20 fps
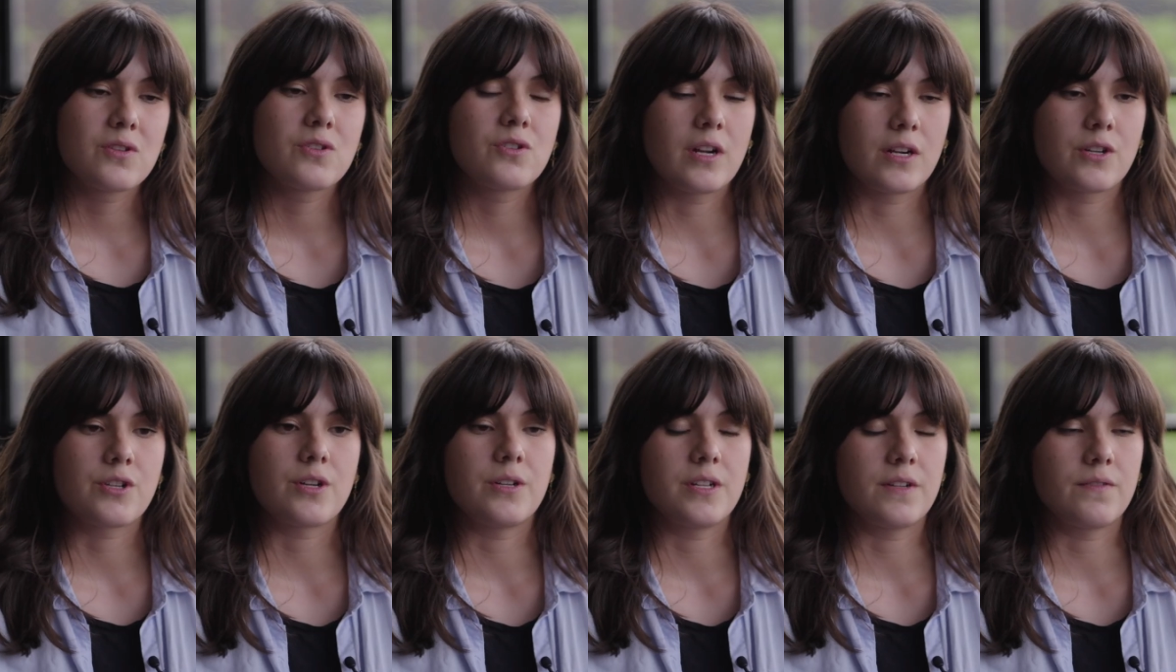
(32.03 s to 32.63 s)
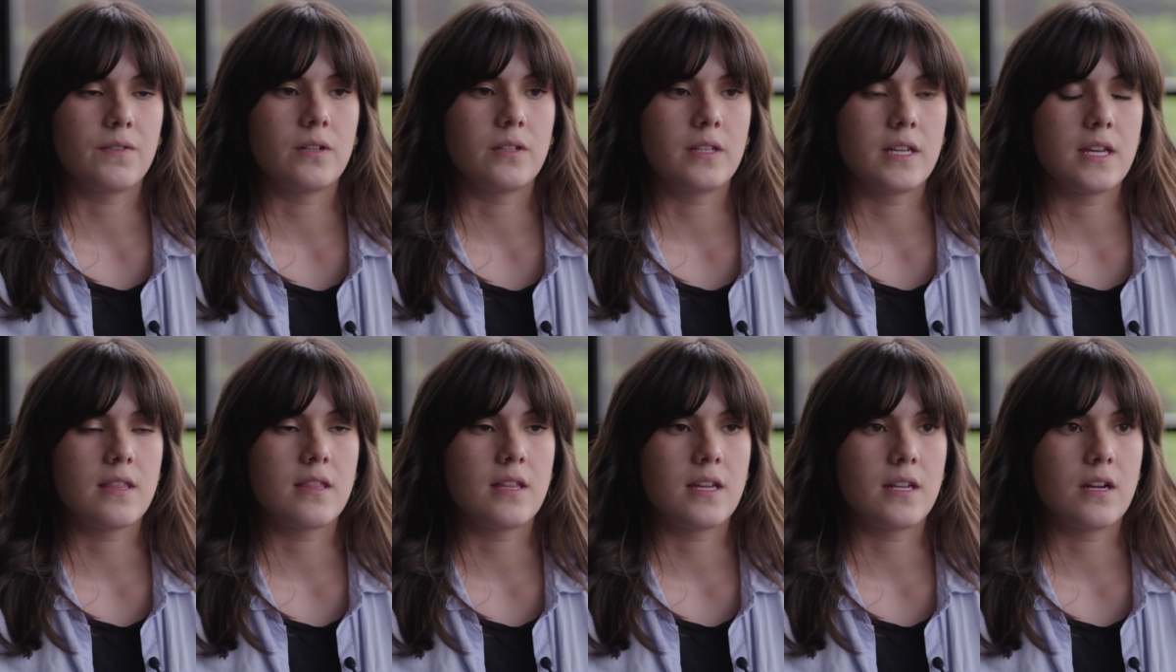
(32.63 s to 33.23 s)
structured differently
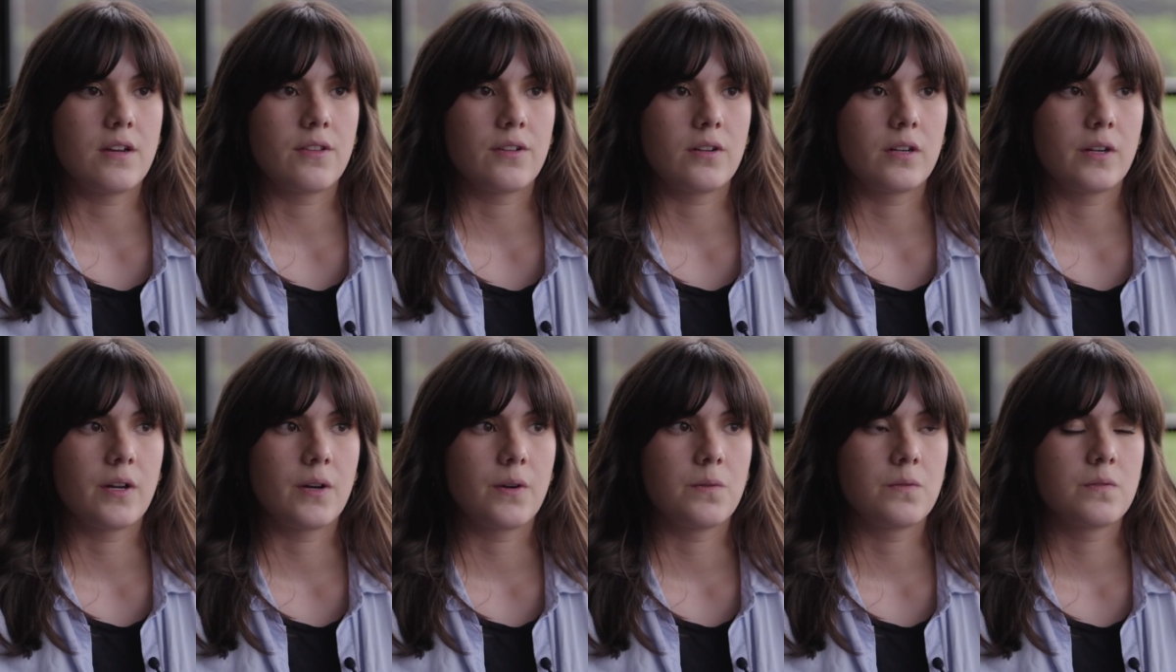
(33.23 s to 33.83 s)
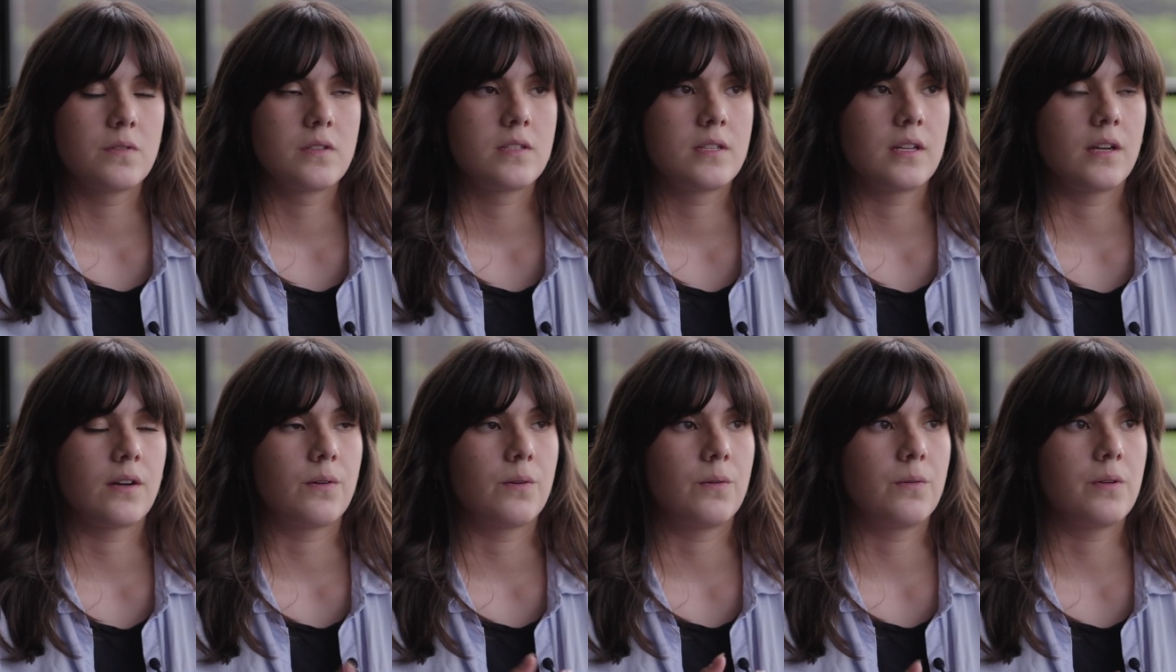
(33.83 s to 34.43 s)
than other codes.
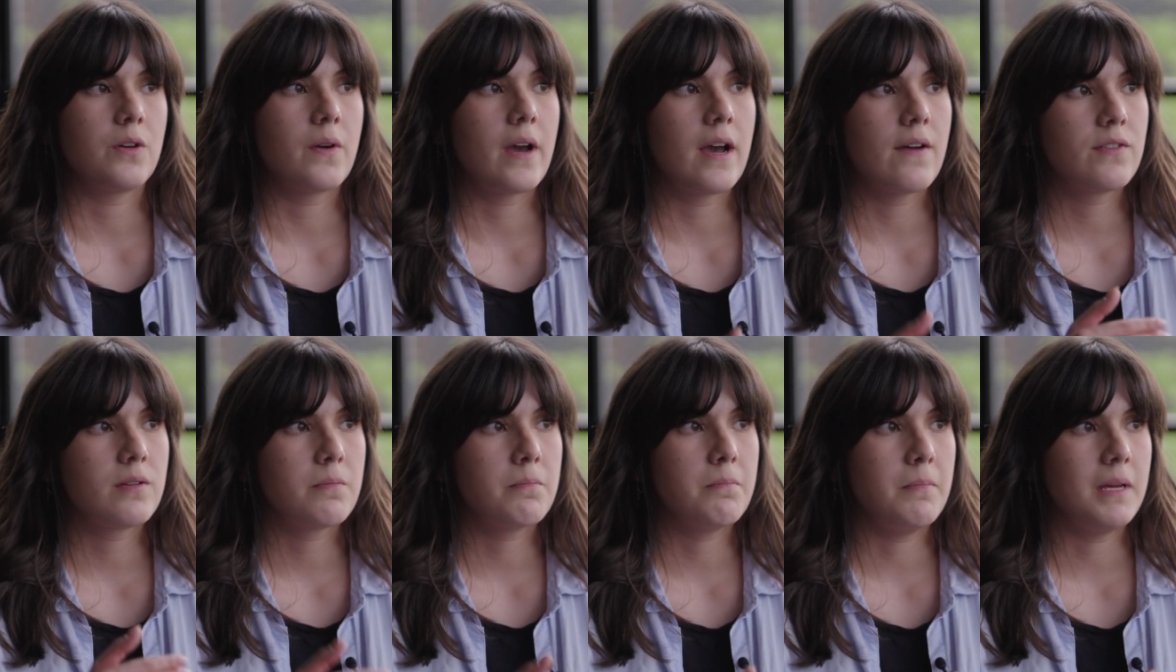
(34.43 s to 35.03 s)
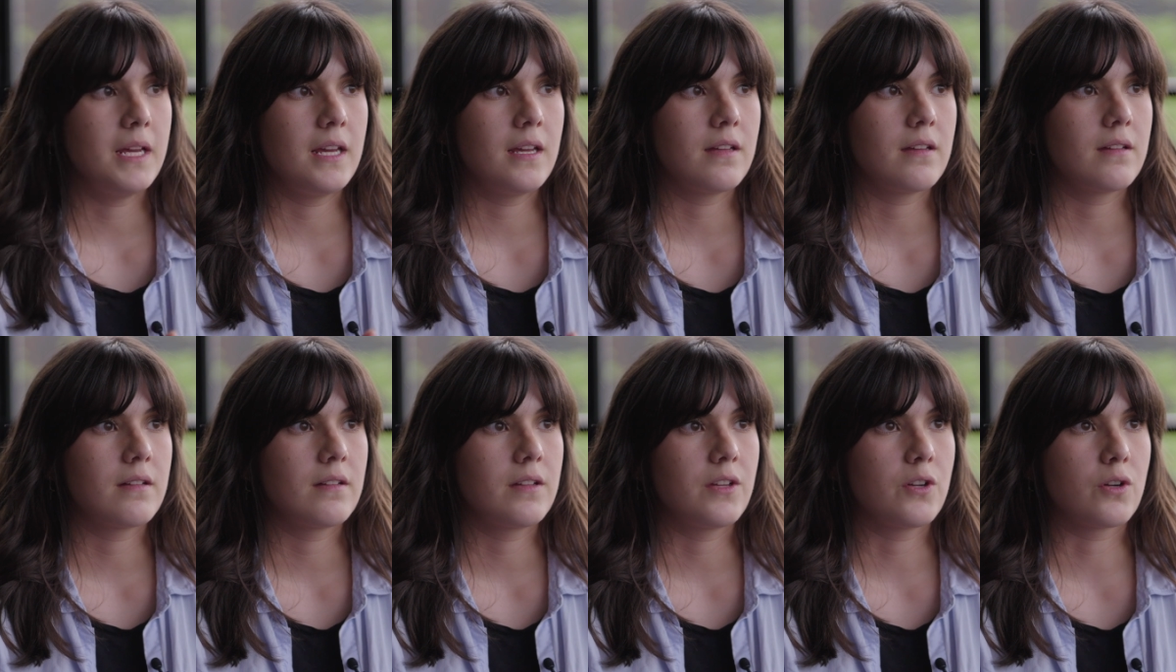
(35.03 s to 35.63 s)
So you have to meet
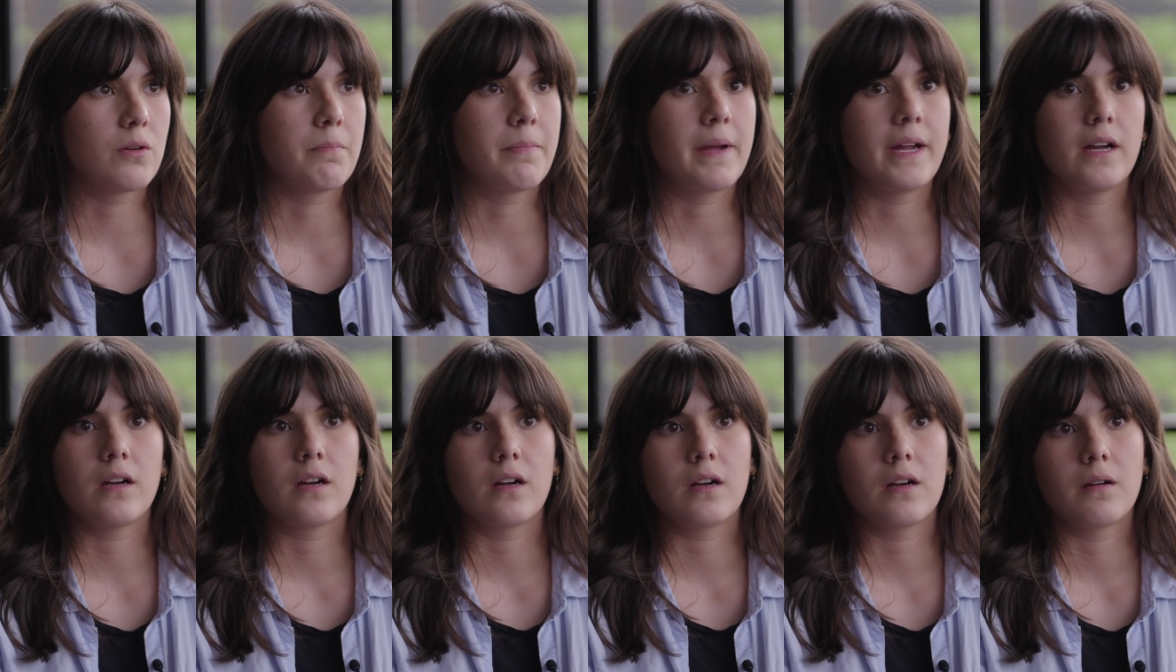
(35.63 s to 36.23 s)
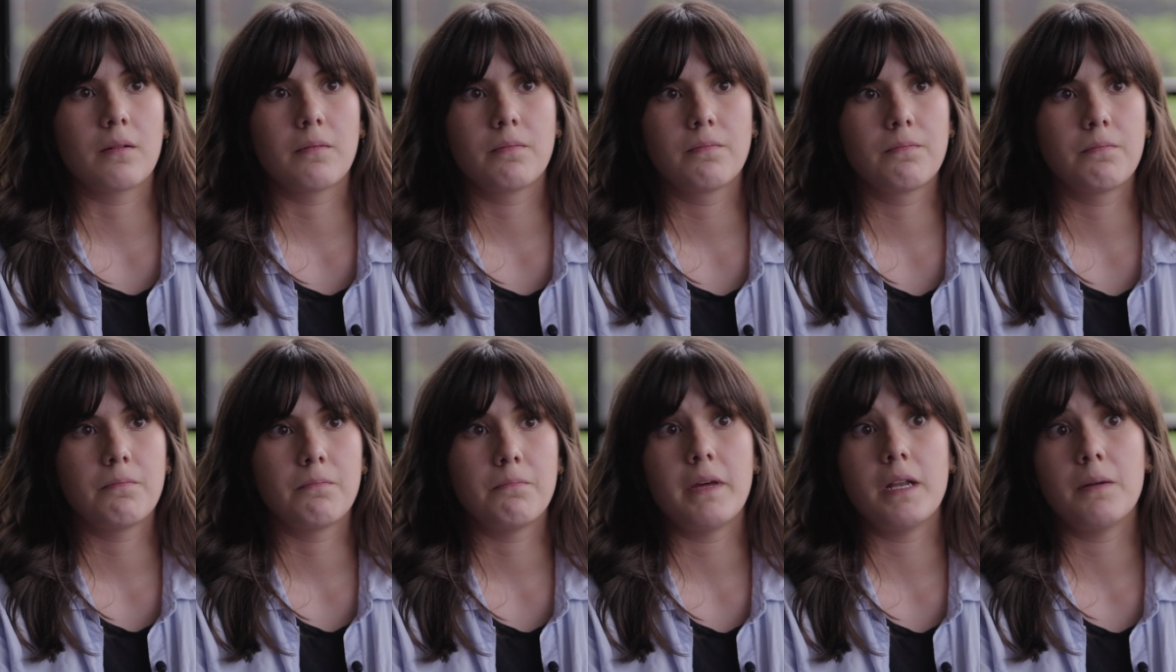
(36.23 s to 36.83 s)
your bare
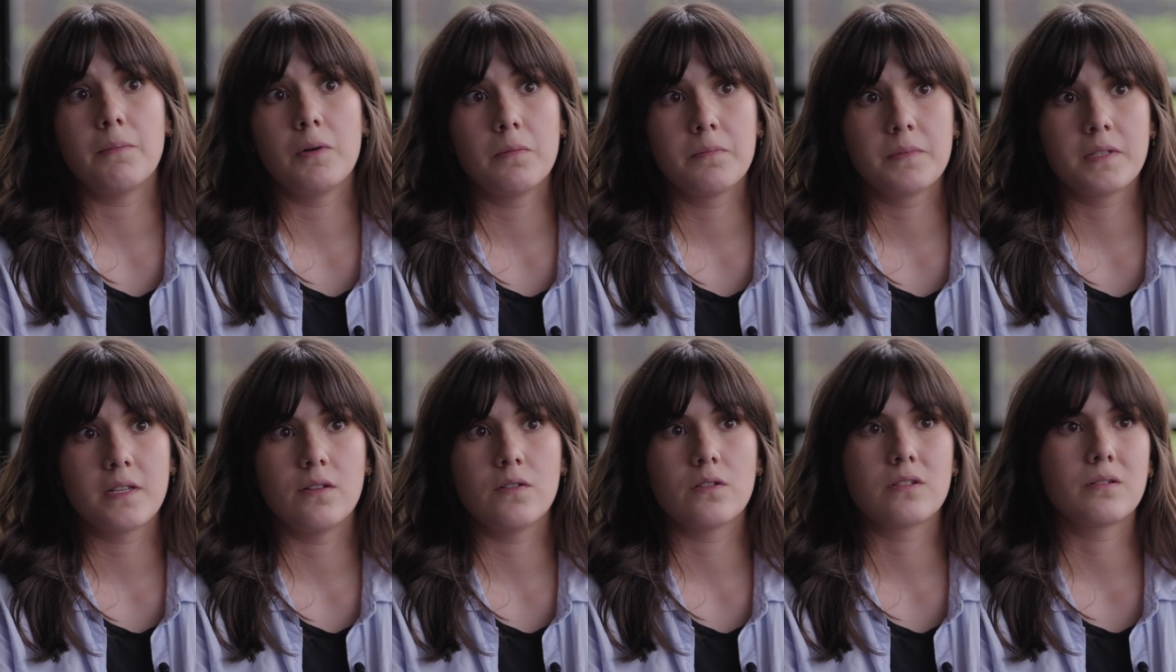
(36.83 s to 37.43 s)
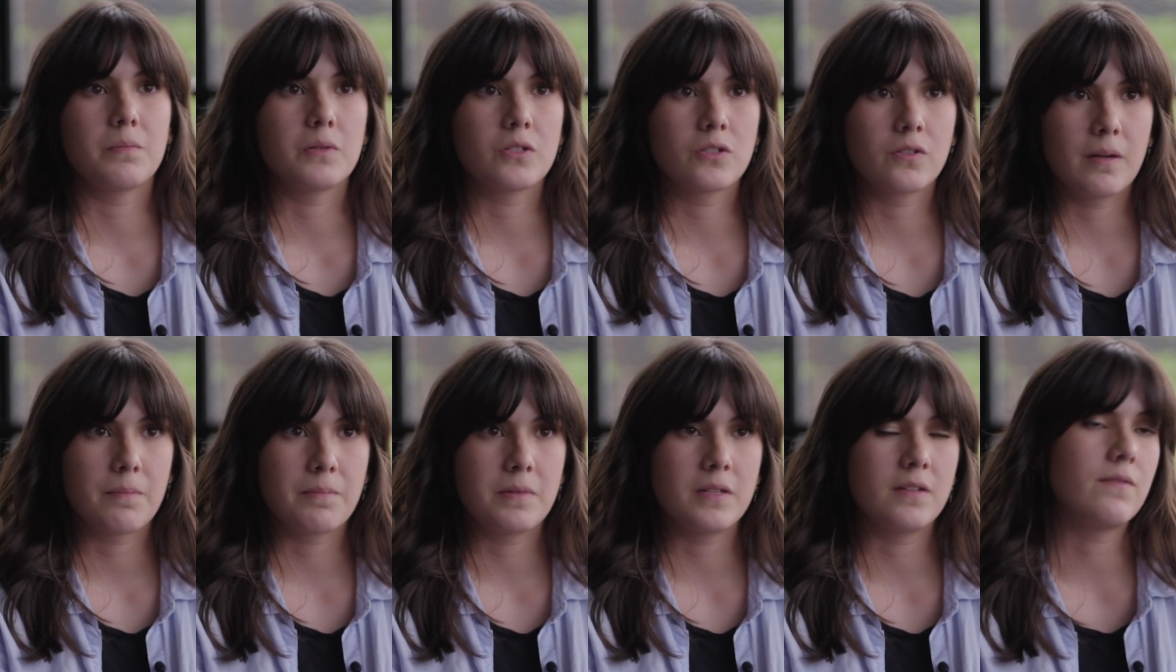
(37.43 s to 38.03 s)
minimums, and those are
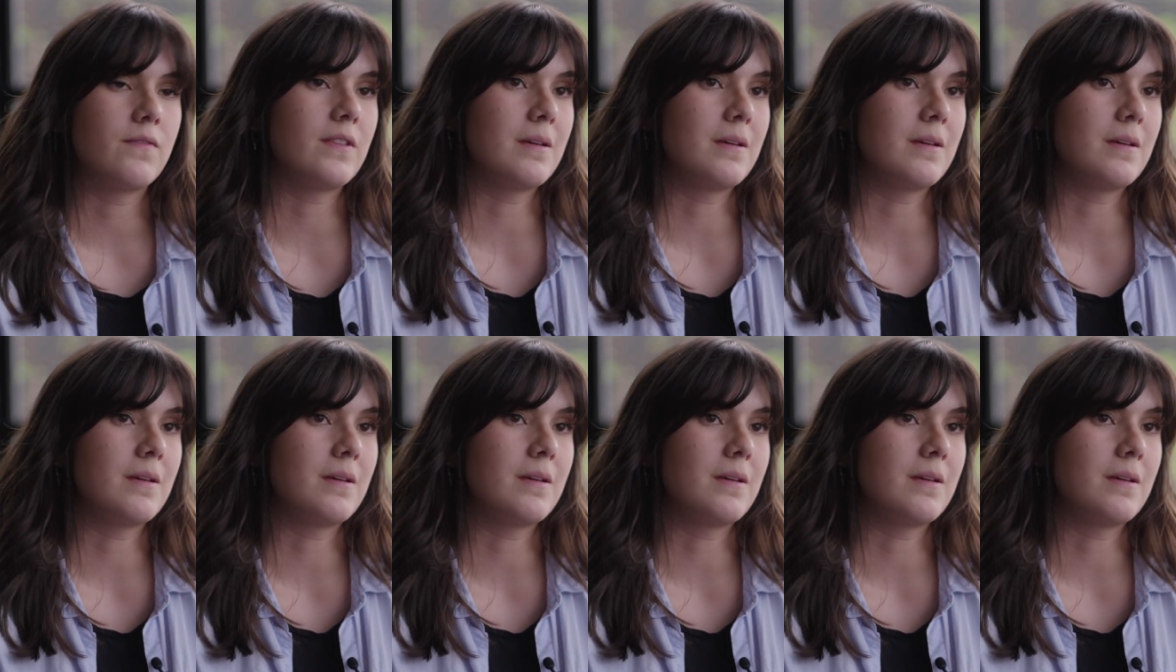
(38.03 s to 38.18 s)
prescriptive.